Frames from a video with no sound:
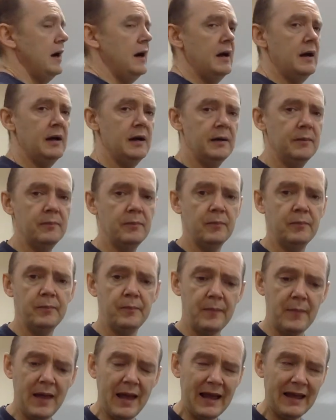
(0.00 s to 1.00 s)

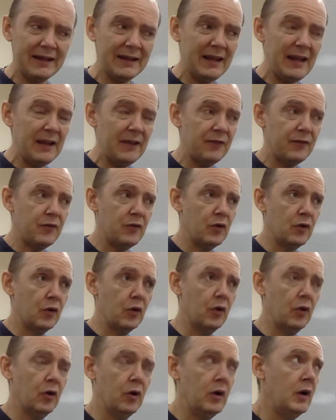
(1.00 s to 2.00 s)
And if
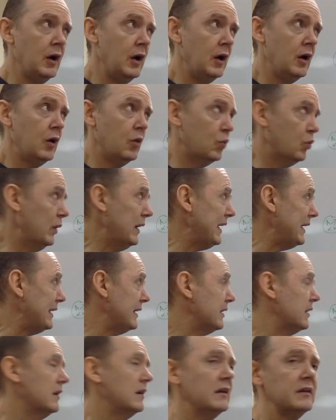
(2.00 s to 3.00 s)
you're
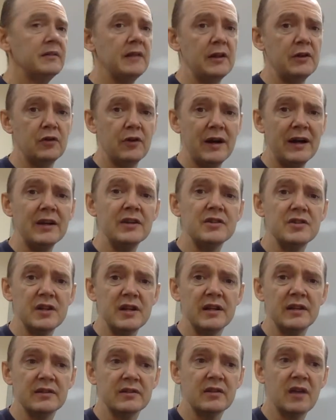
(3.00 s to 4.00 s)
weak, then your
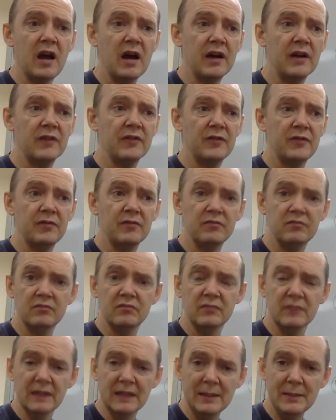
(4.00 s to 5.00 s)
energy is kind of
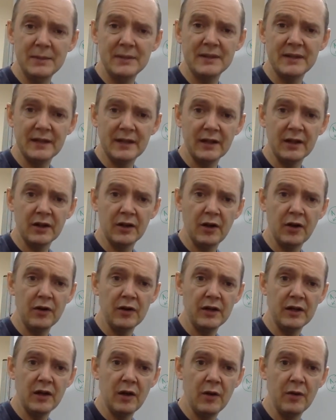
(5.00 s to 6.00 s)
limited. It can
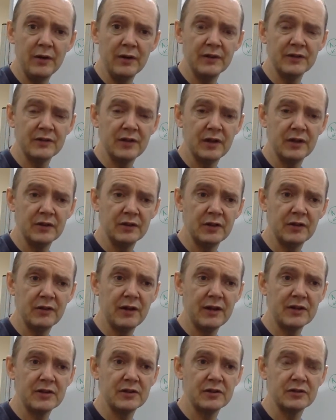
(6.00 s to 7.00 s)
only go in a certain
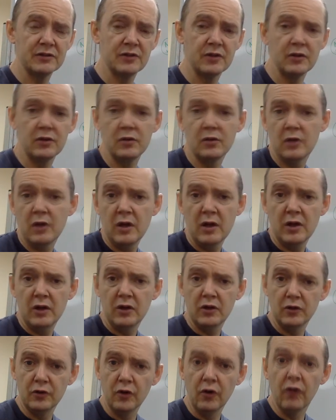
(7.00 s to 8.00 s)
direction. So
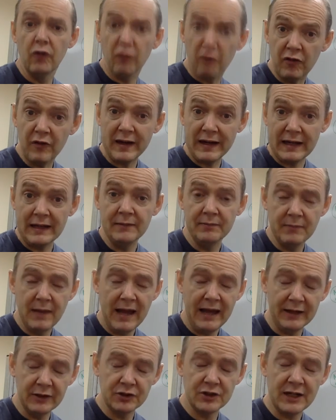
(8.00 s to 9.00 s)
you're not free,
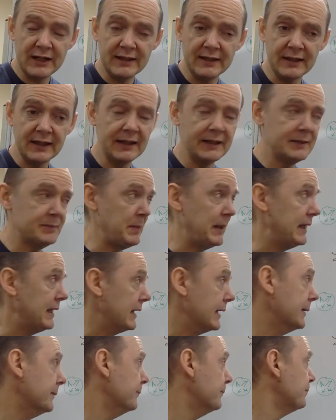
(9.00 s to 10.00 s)
energetically
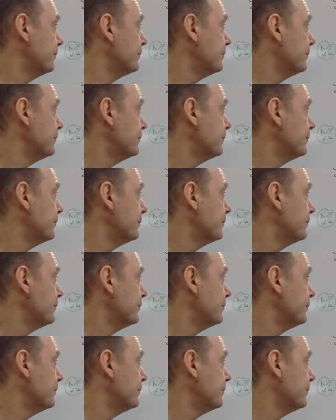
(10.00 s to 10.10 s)
speaking.